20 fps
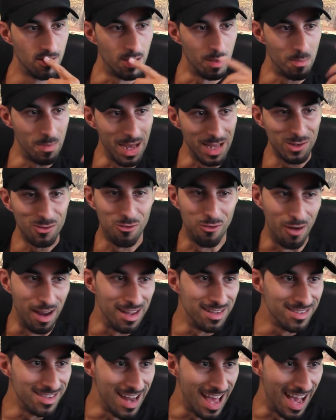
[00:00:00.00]
They're best
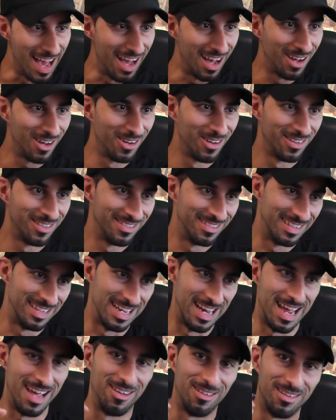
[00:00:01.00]
friends now.
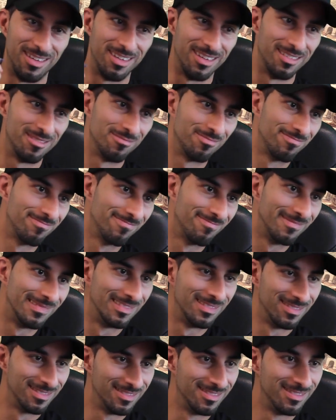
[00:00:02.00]
Nailed it. You
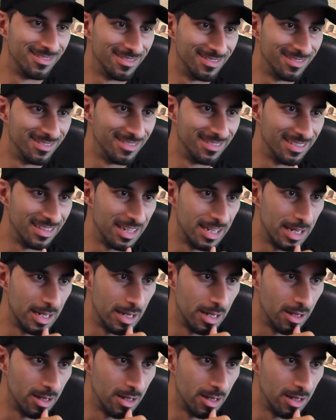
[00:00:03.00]
want to be a night pod?